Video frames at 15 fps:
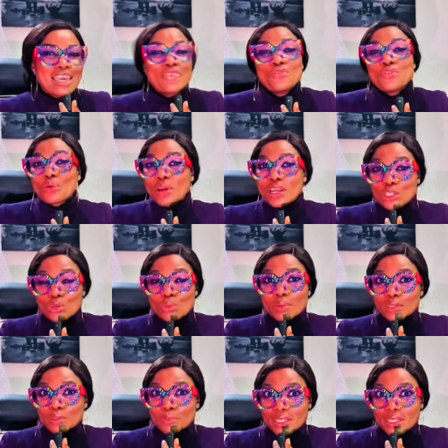If you're ready to
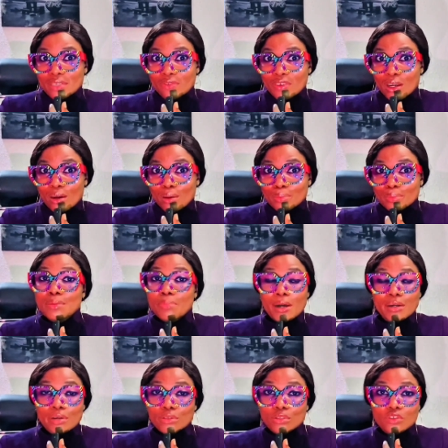build passive income in the
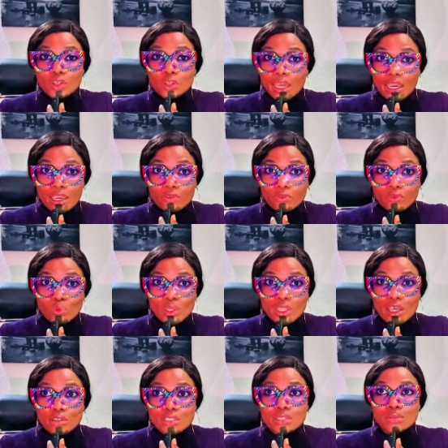background of your life
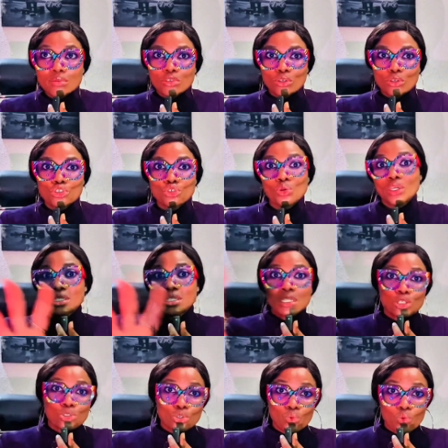without, showcasing
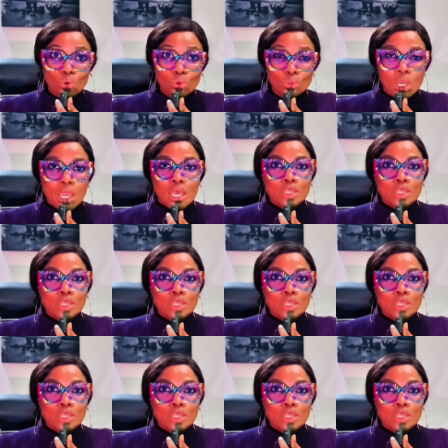it to the world,